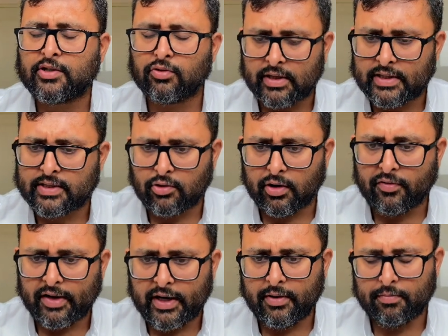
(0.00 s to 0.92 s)
So that's not a
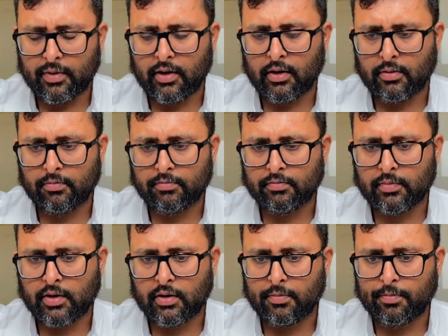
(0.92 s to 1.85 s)
very
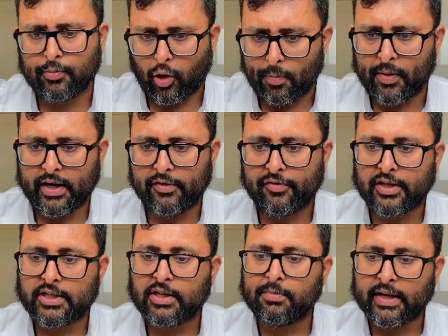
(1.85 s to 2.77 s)
proper
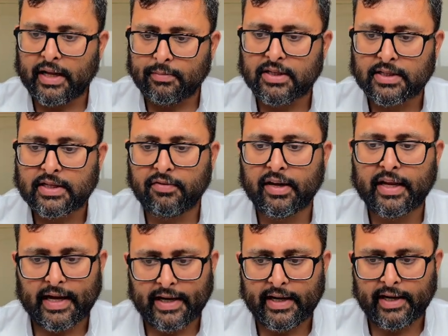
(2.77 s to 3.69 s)
definition, but I'm just giving
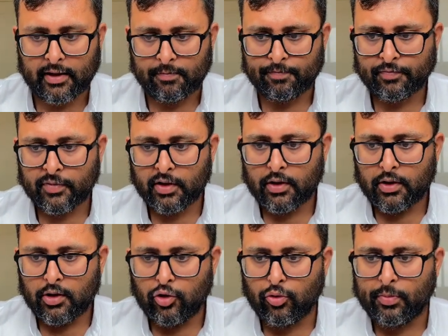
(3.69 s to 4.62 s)
an idea
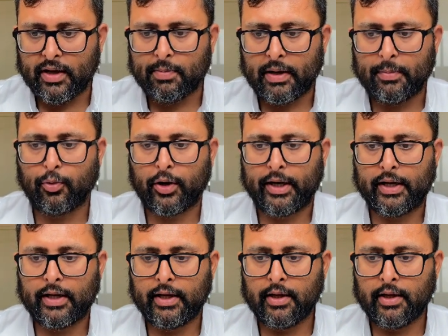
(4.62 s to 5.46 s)
to make my point.